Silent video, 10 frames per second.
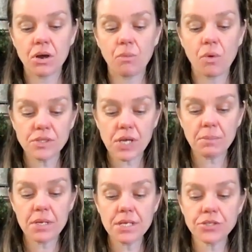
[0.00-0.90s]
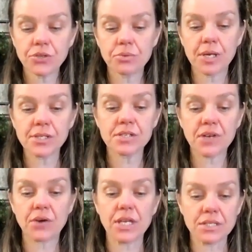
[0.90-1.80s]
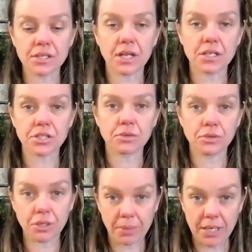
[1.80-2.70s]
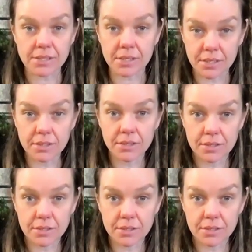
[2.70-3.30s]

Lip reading: what's happening to the rest of our intellectual capacity?